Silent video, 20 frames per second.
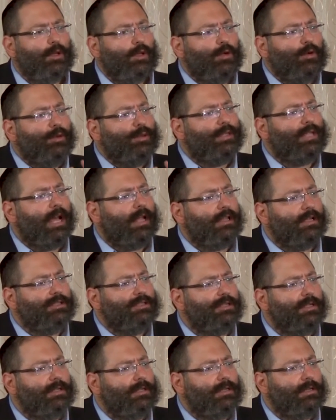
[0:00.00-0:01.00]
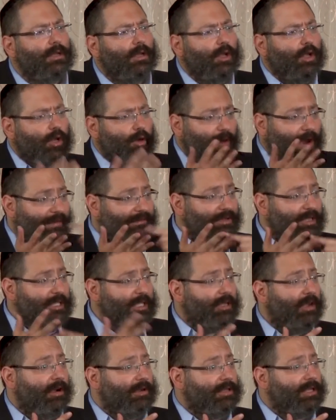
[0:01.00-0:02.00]
You're intelligent. You're
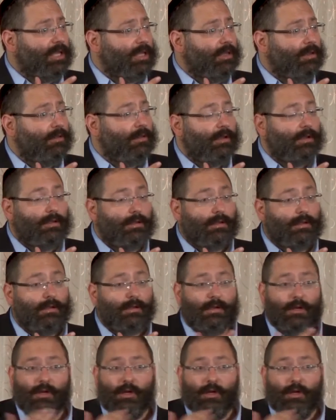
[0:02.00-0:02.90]
obviously articulate.